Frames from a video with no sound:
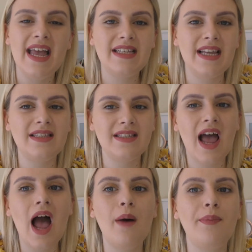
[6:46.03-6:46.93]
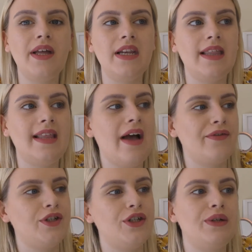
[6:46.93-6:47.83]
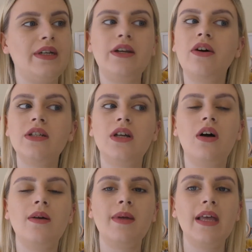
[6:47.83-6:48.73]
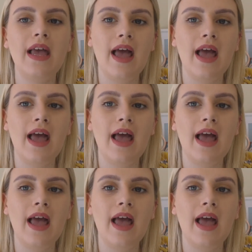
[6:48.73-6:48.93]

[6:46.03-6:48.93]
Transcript: It tends to happen in the afternoon and nighttime,